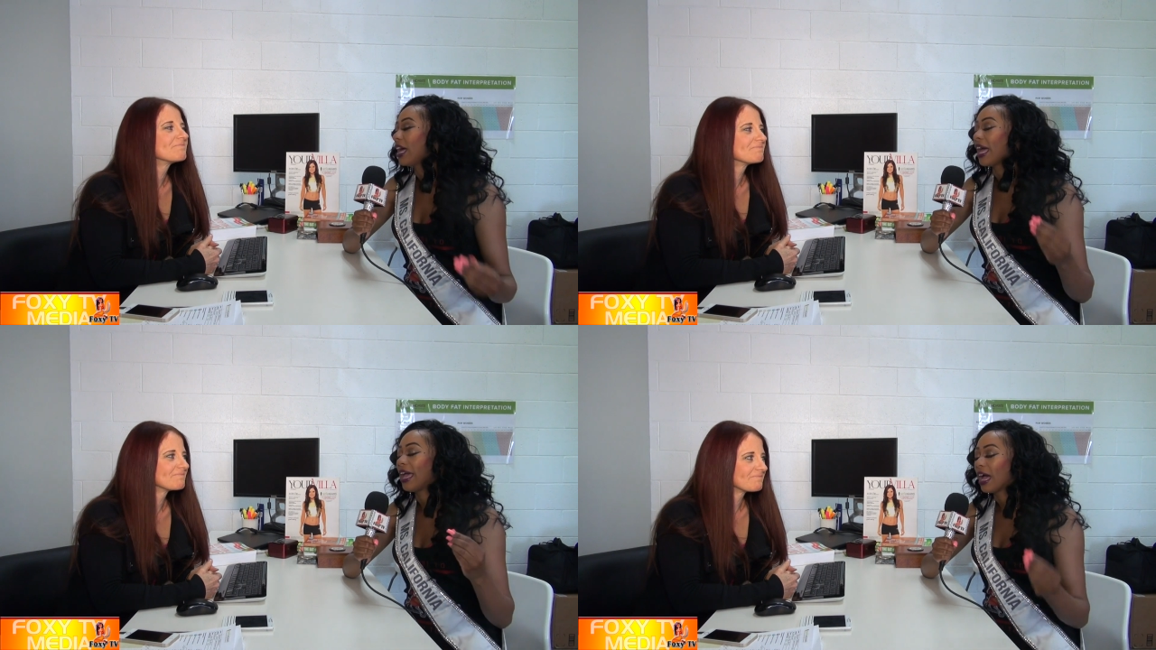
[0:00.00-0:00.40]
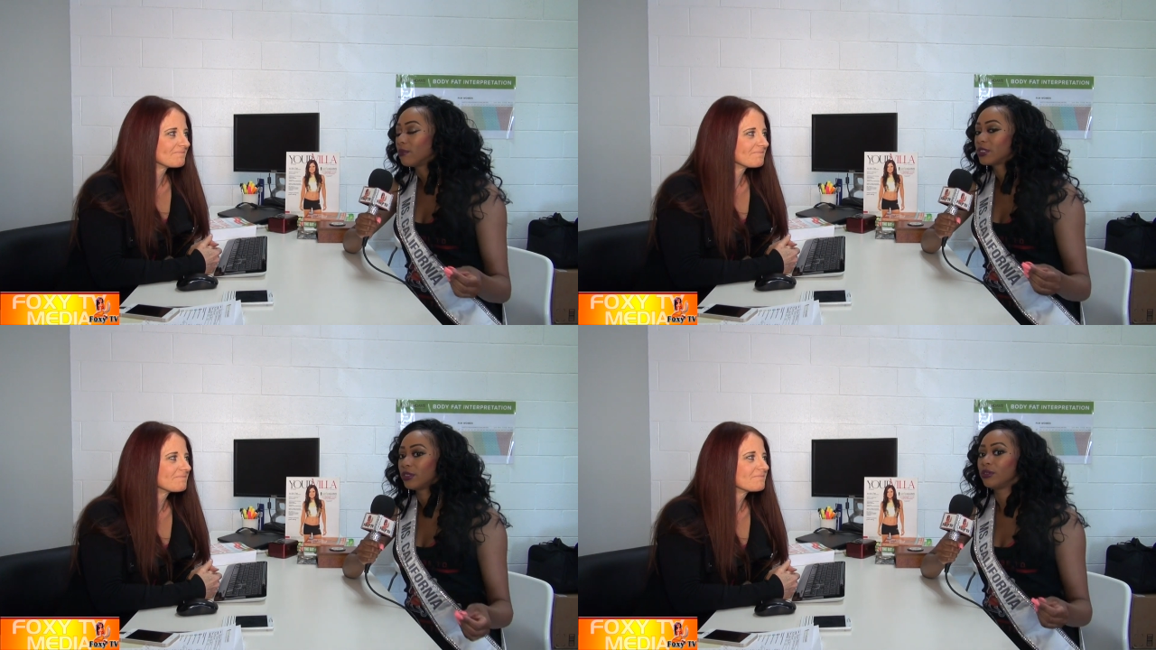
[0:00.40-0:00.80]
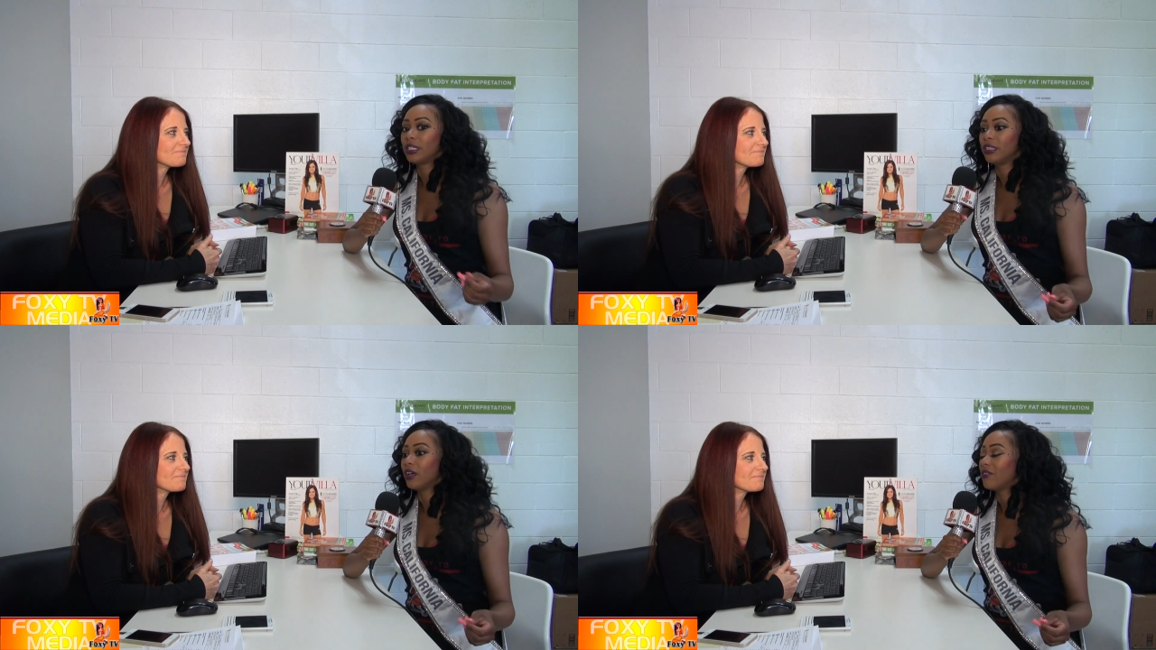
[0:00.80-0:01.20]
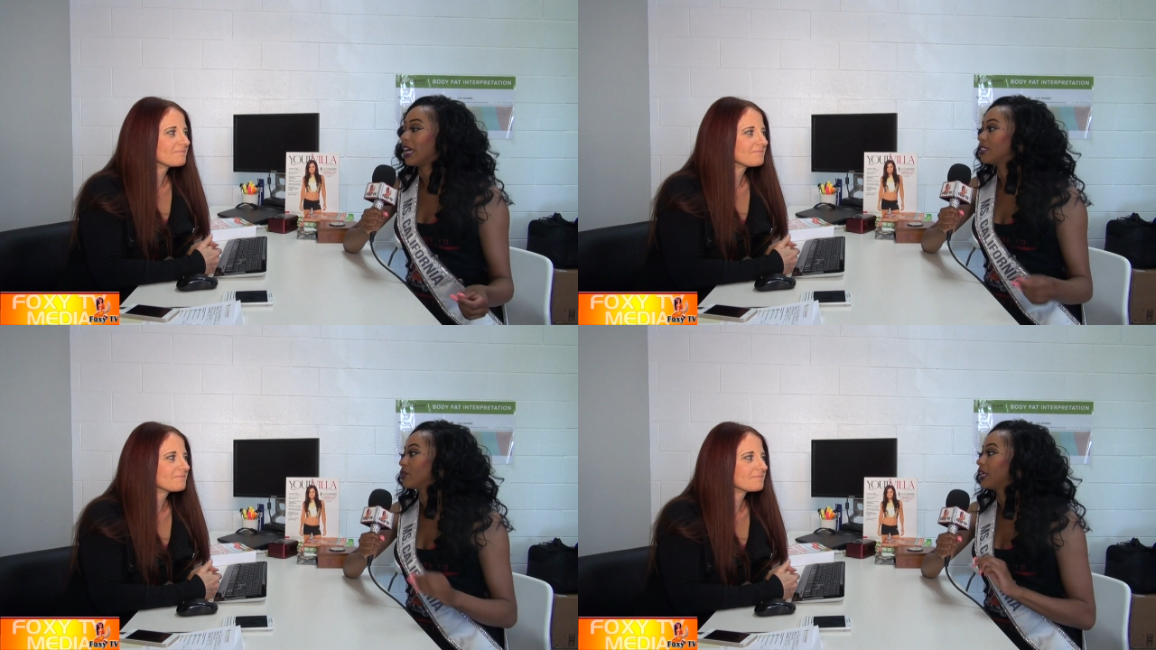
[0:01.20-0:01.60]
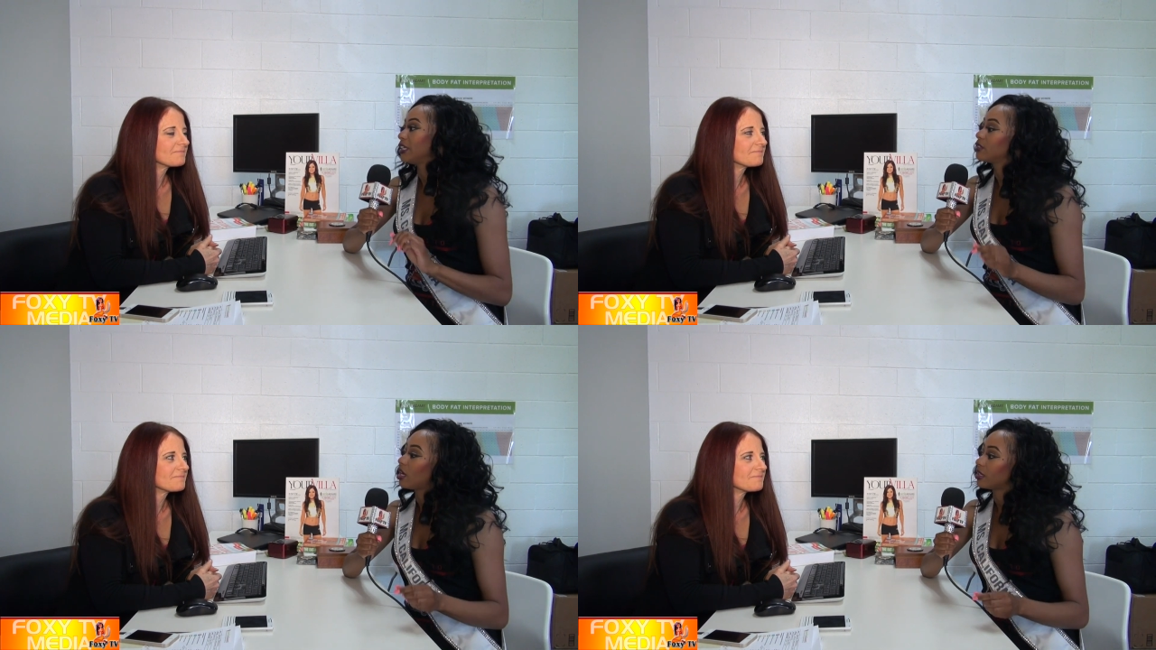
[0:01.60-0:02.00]
Speaker 1: I absolutely love that. So, can
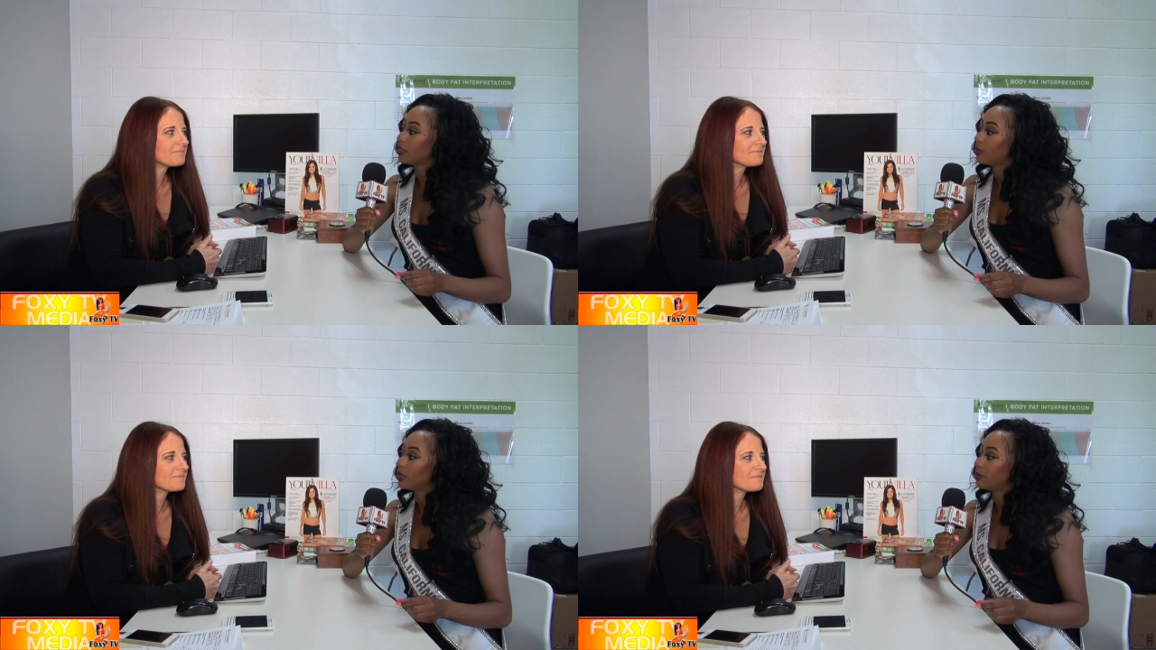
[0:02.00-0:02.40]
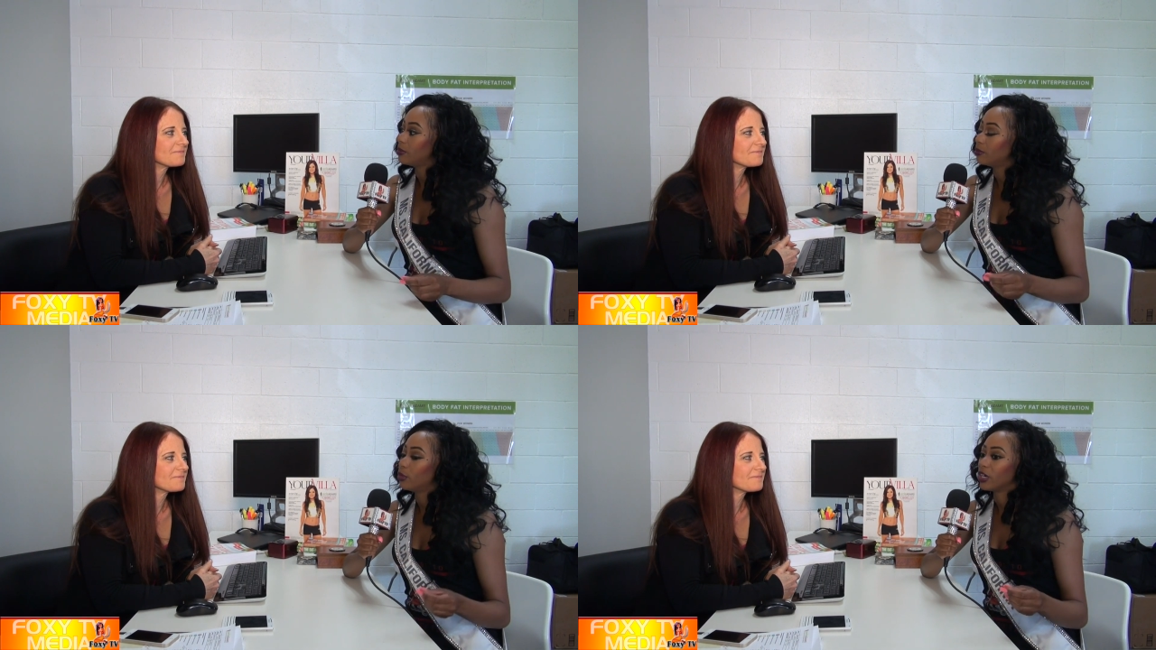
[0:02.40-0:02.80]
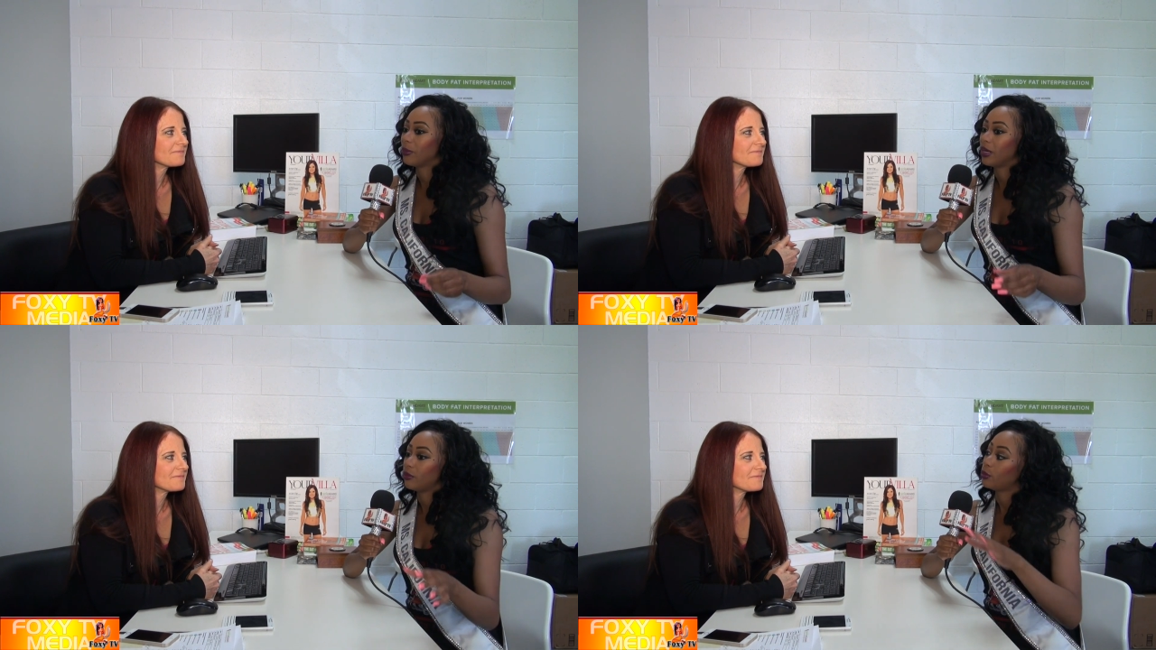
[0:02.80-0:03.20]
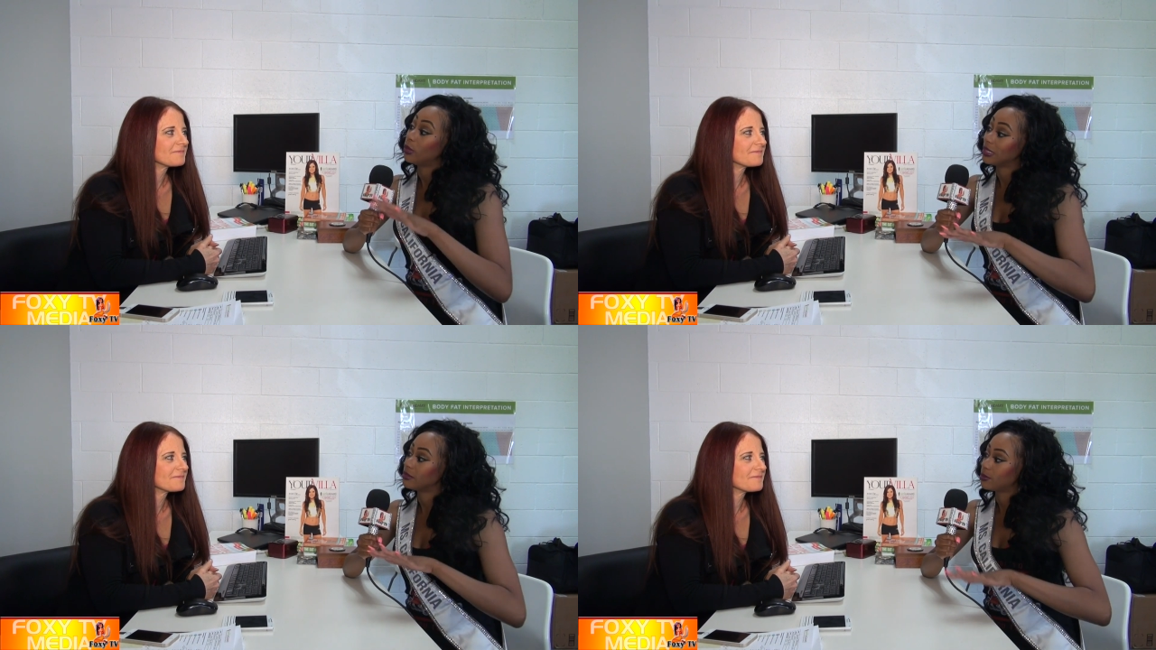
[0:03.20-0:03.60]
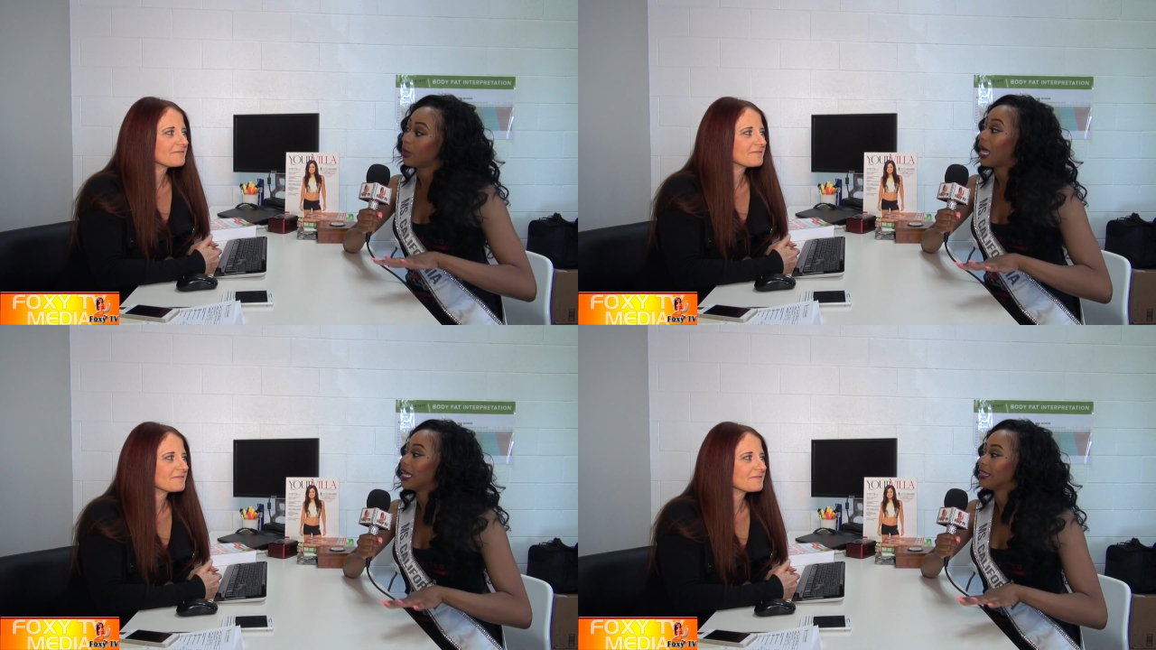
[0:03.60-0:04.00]
you talk a little bit more about what's
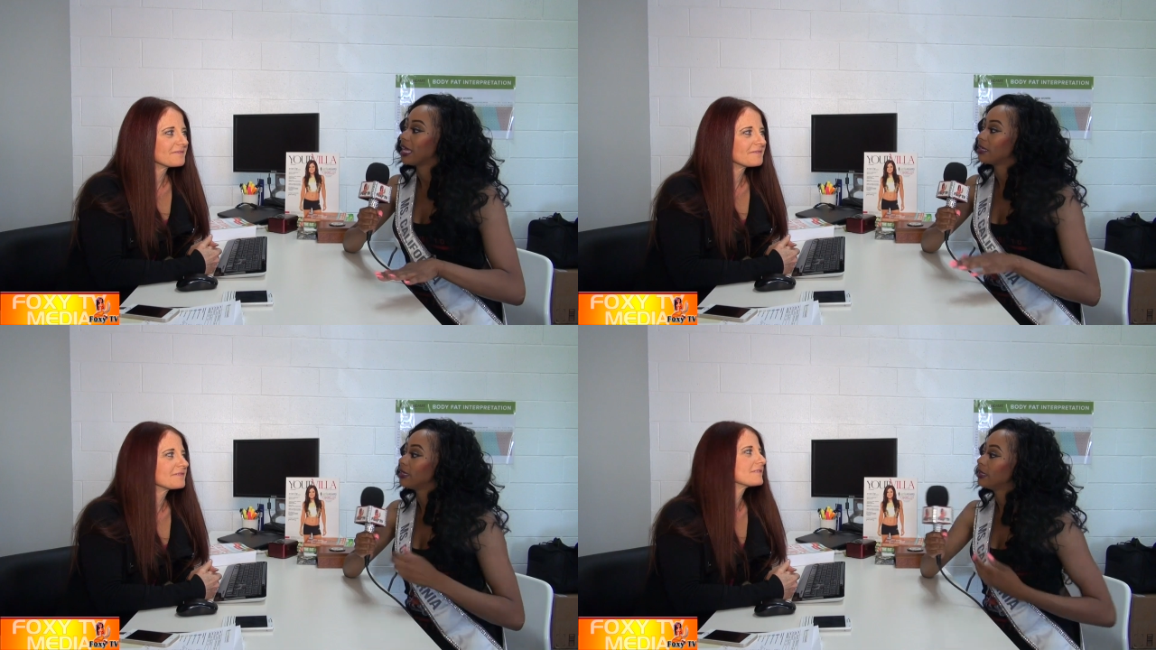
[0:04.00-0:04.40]
behind that?